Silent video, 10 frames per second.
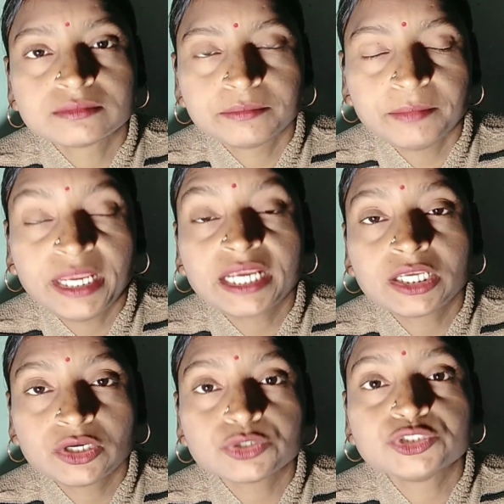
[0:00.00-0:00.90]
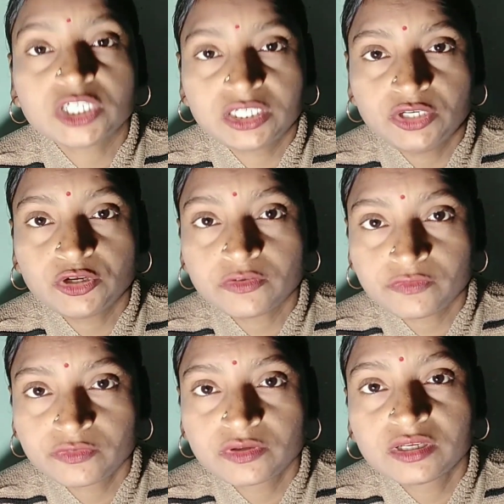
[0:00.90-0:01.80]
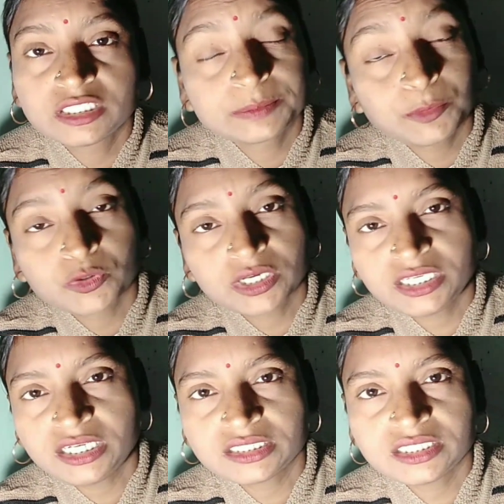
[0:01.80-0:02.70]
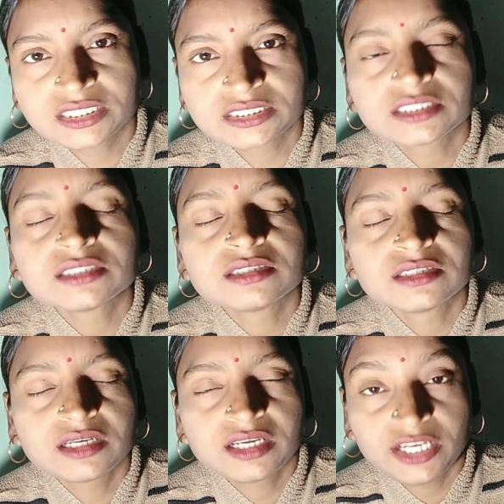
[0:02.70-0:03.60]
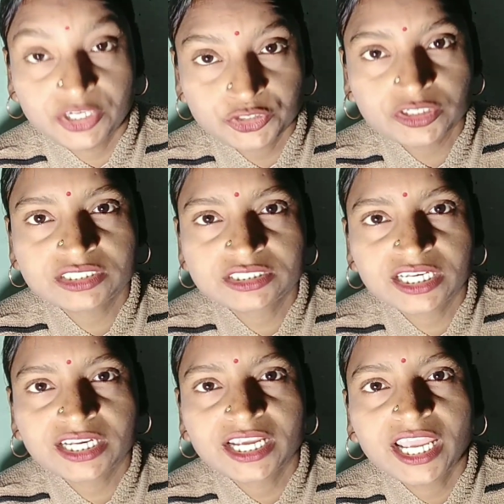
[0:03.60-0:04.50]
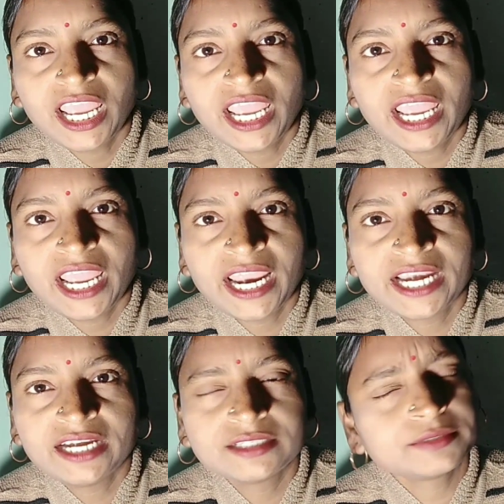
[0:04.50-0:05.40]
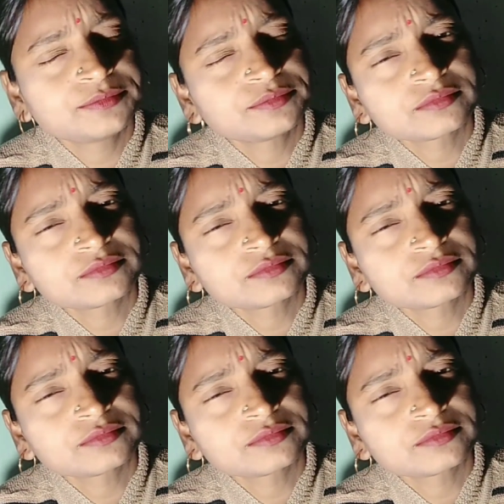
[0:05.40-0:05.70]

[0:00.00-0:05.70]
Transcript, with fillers: make your journey of spoken English interesting, and uh,